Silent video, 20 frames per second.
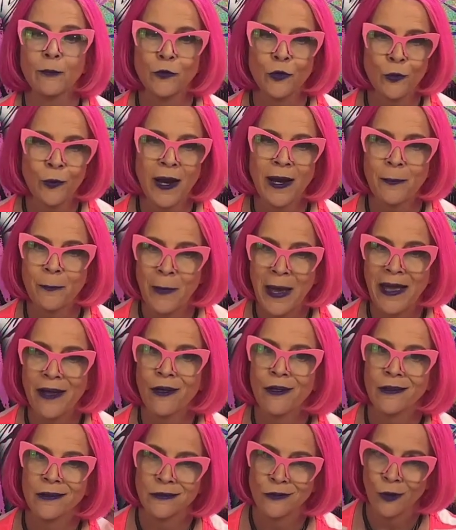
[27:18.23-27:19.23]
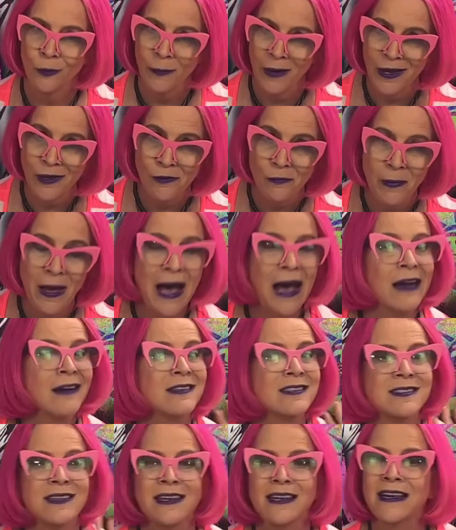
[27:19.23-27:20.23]
Direct mail in your
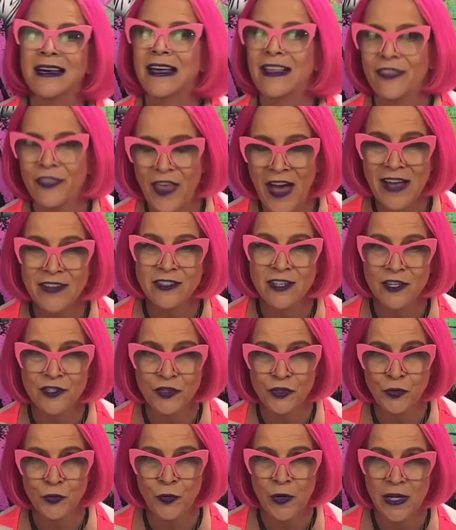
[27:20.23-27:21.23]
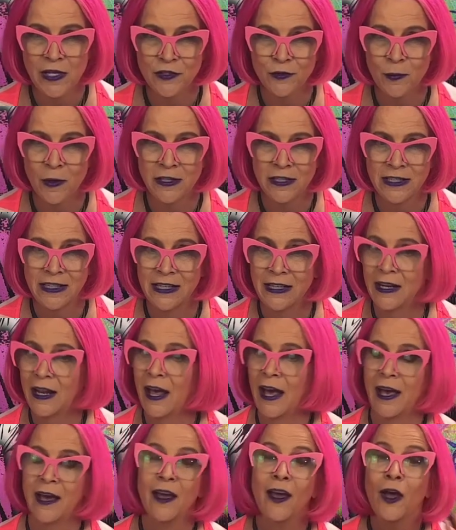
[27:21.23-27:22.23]
mailbox, that doesn't raise money
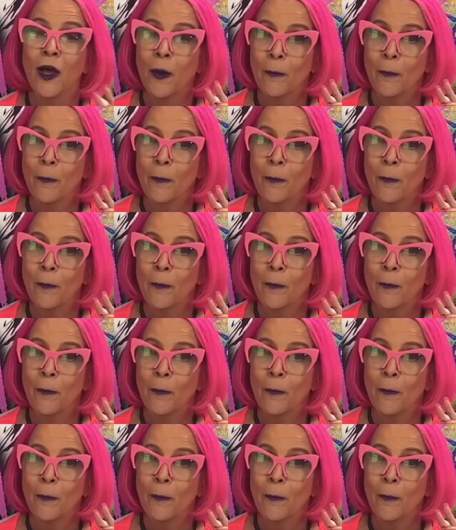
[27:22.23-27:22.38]
today.